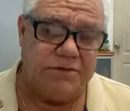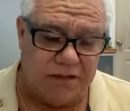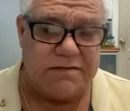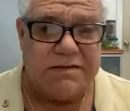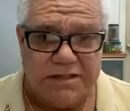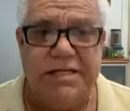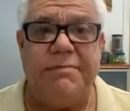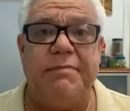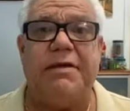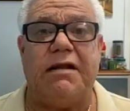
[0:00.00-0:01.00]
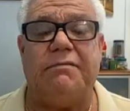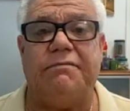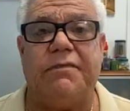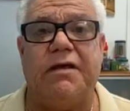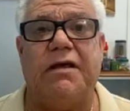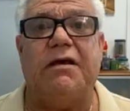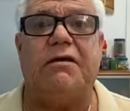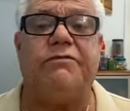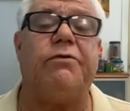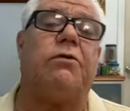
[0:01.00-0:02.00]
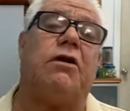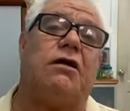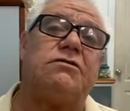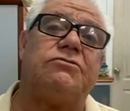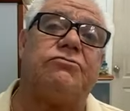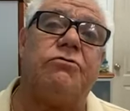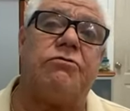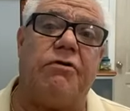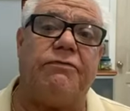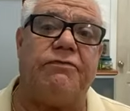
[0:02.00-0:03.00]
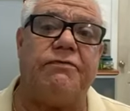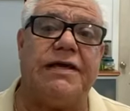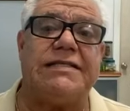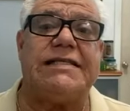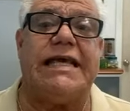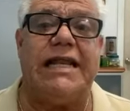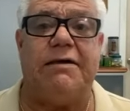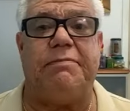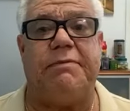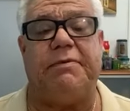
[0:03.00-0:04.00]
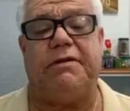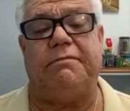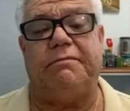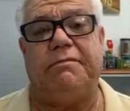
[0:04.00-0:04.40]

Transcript: Just the GEBE bill. Fuel clause is through the roof, it's killing people.